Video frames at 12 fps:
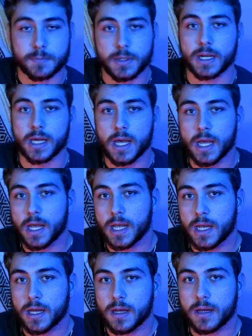but
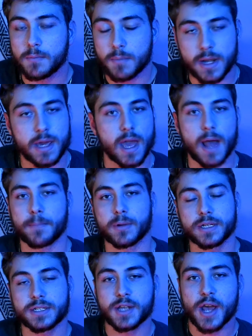
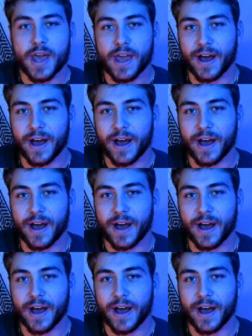Minneapolis.